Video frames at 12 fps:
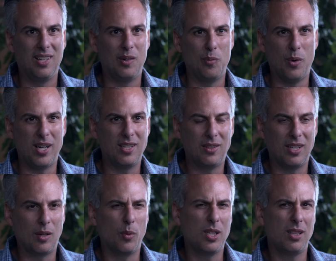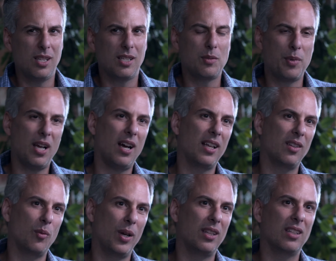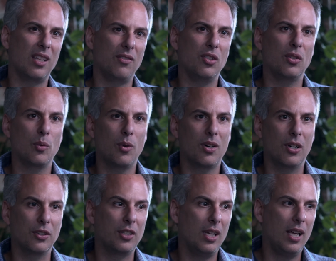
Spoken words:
What do you think is behind the way that they view the world?